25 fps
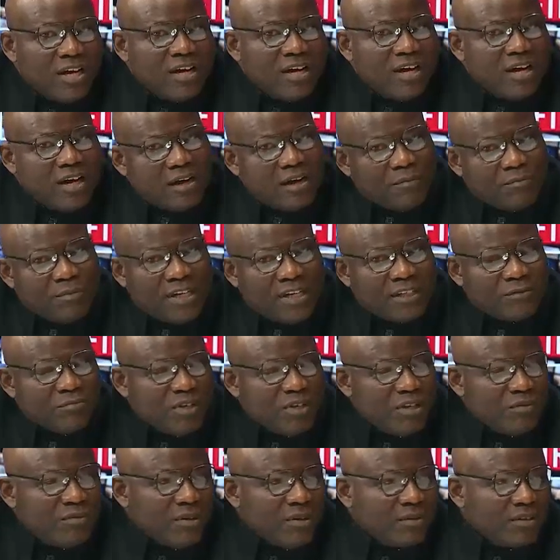pass
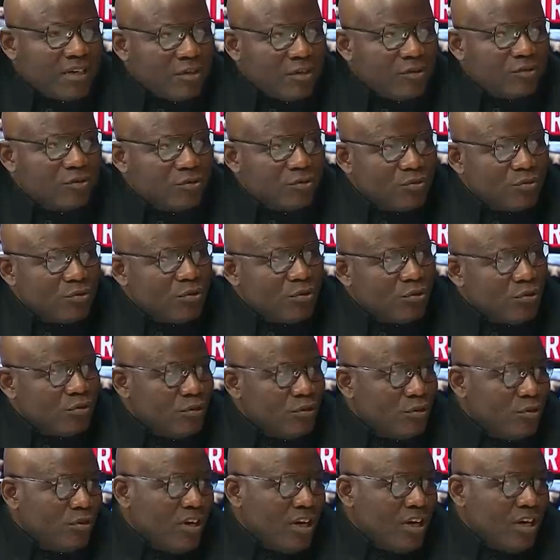minimal costs to
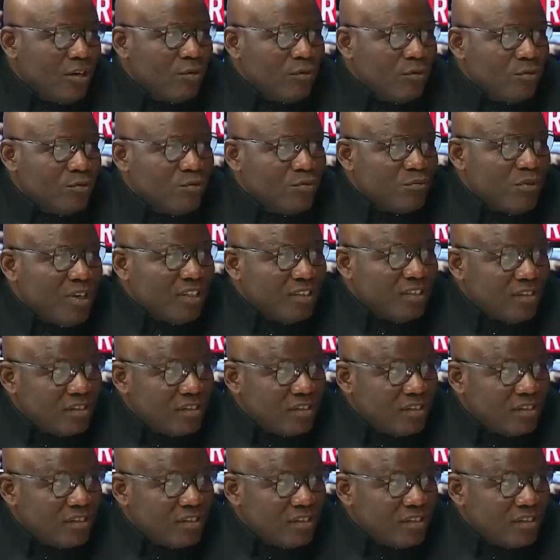your consumer.